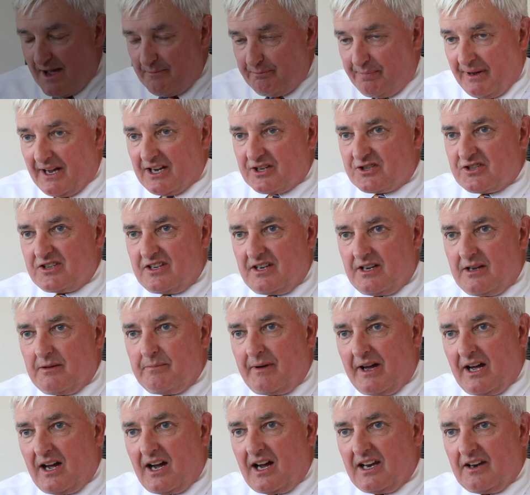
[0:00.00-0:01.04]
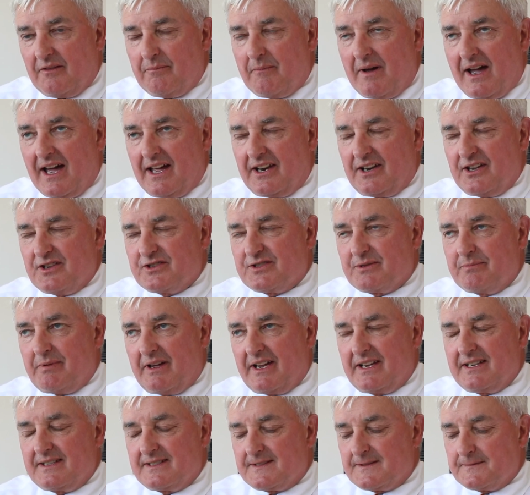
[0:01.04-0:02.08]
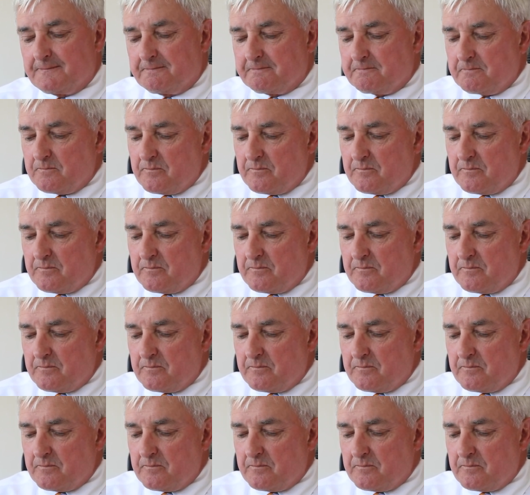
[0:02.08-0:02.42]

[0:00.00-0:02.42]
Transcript: am passionate about Isle of Man as a base,